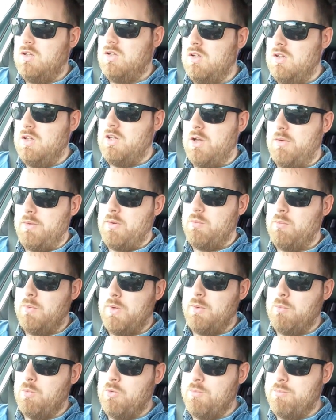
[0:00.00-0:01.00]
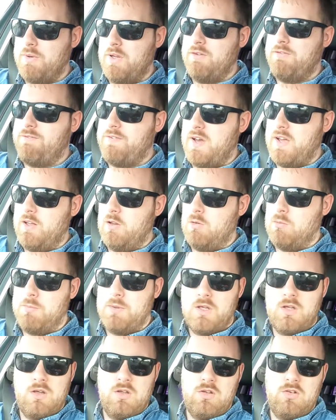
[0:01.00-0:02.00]
you know, it wouldn't be a fail,
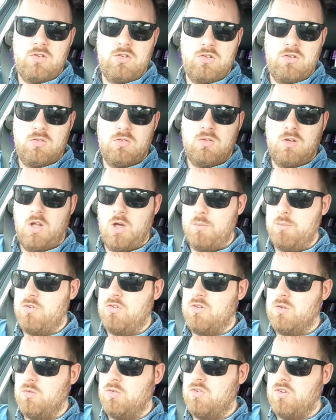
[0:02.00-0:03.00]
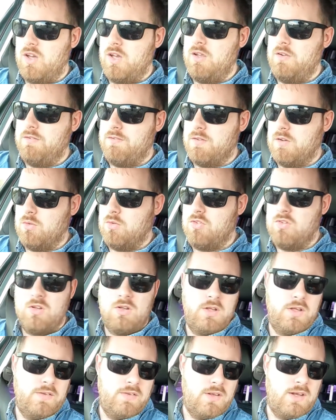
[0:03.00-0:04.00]
because I was still safe, I was still
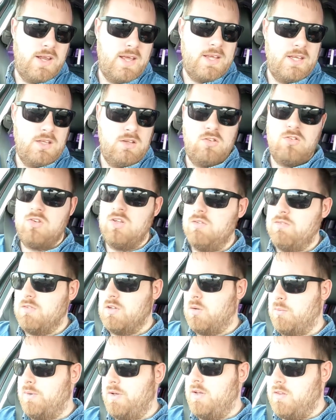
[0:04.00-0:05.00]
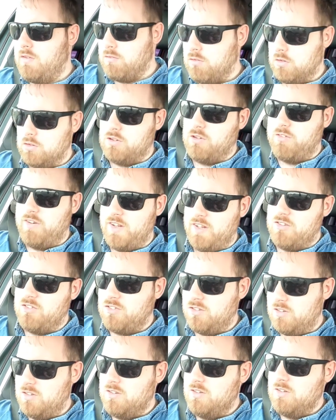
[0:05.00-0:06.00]
in the lanes, even though I went in the wrong
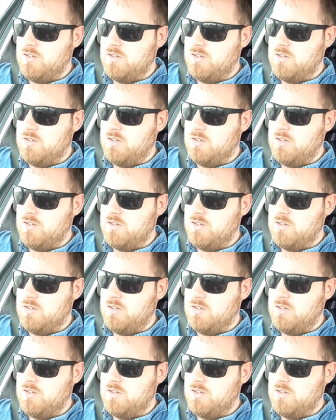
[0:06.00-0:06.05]
direction.